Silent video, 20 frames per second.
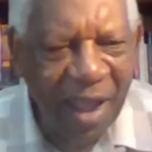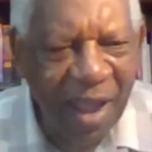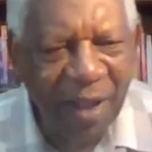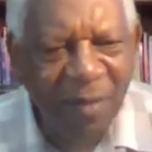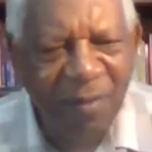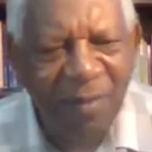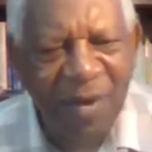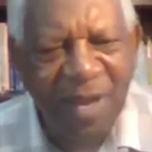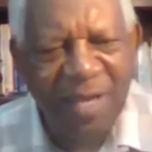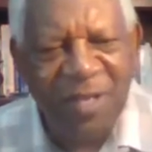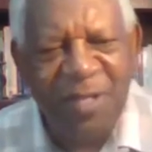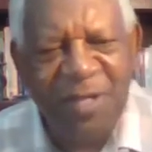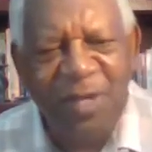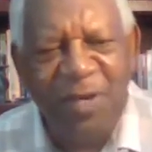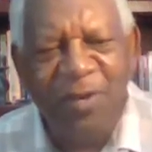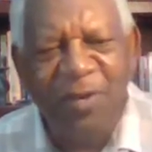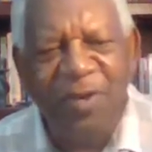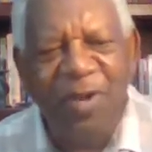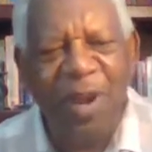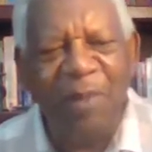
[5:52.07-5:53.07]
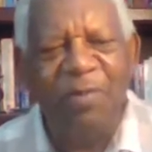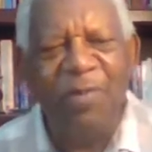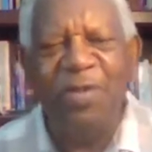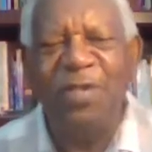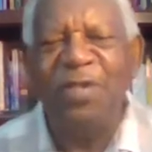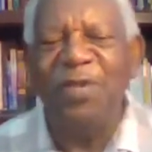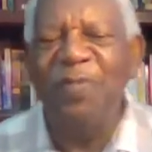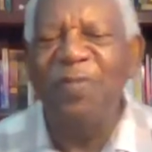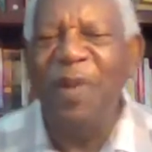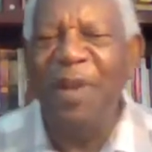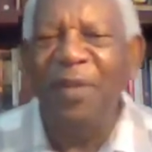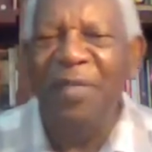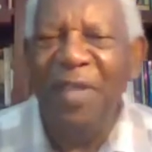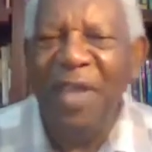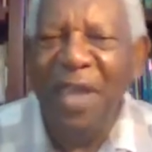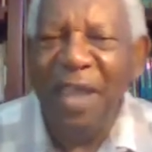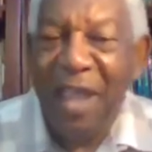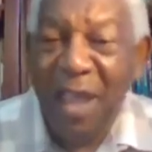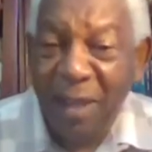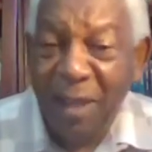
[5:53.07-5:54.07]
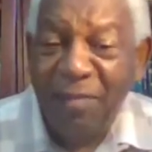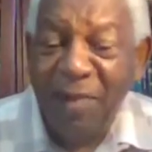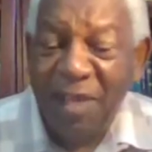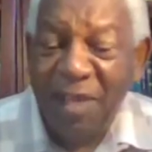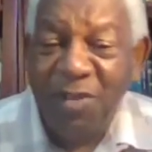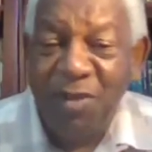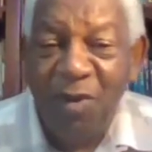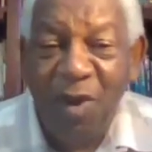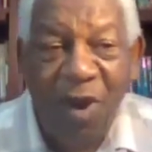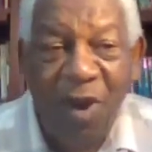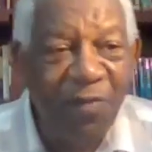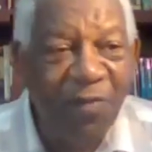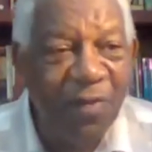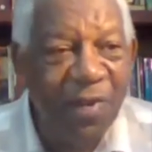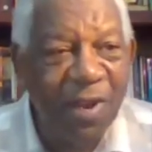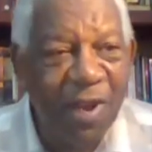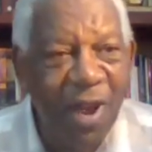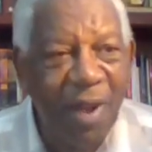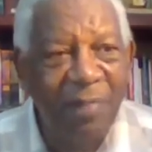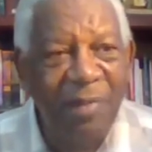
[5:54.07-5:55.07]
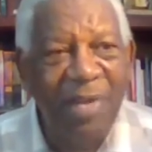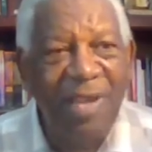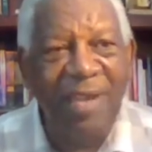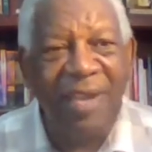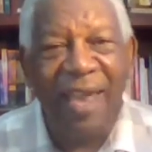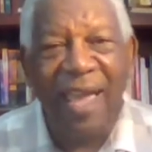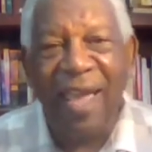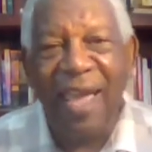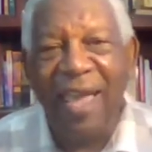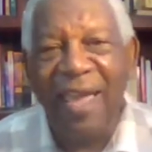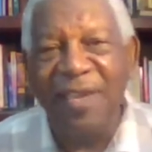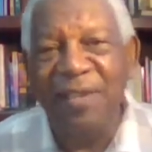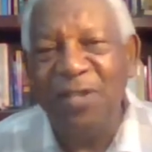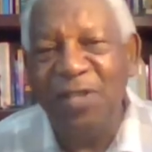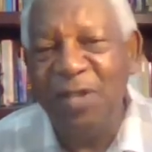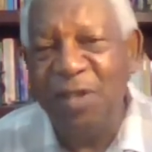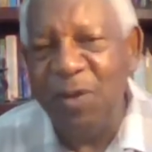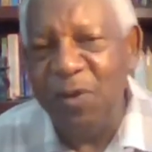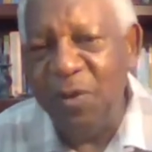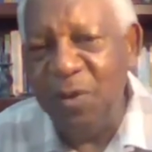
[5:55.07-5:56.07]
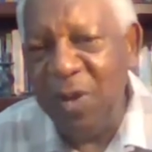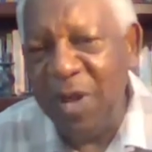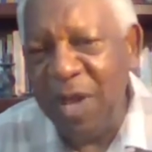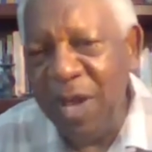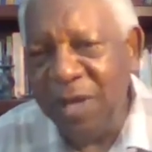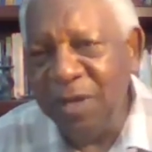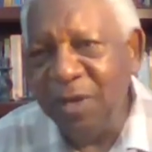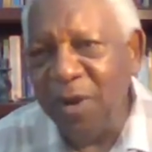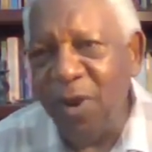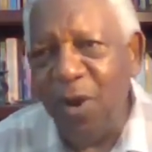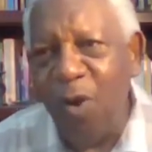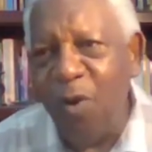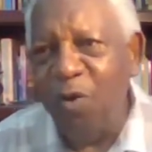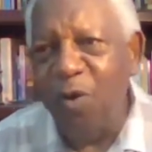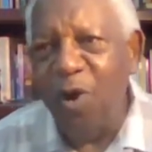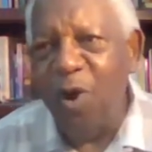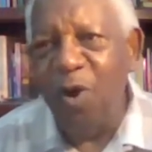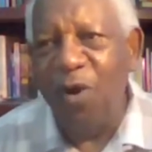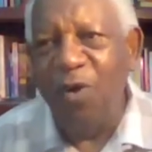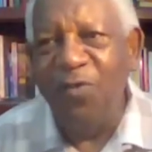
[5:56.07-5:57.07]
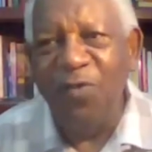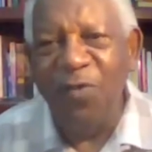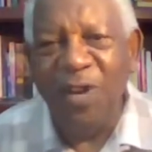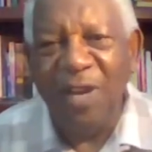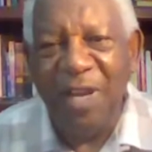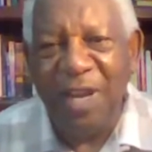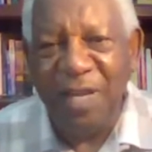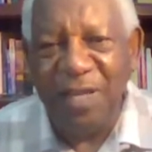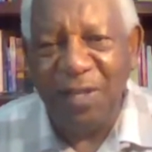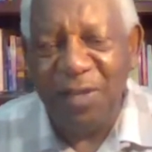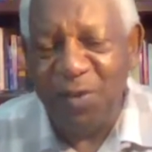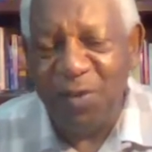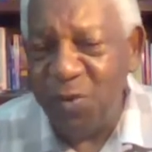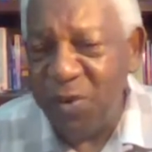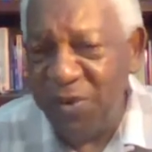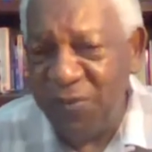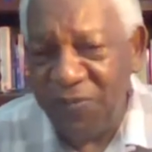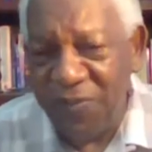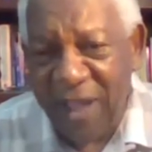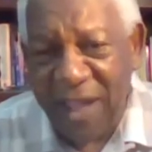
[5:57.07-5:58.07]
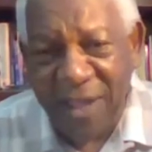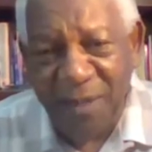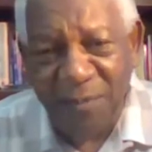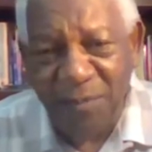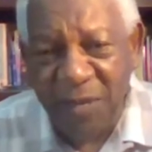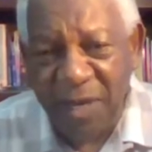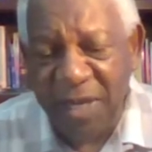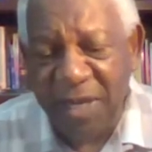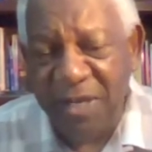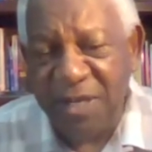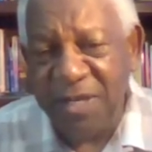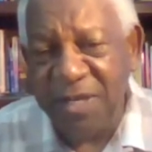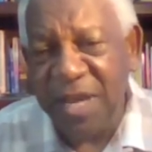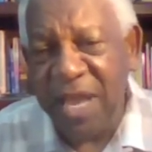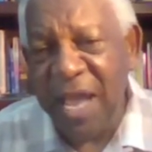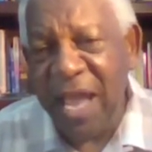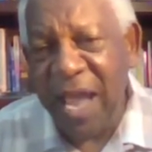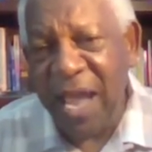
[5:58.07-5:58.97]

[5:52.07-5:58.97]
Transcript: I bless you, Deborah Smith. I bless you all for coming. And I ask you to hold on for the next 25 minutes.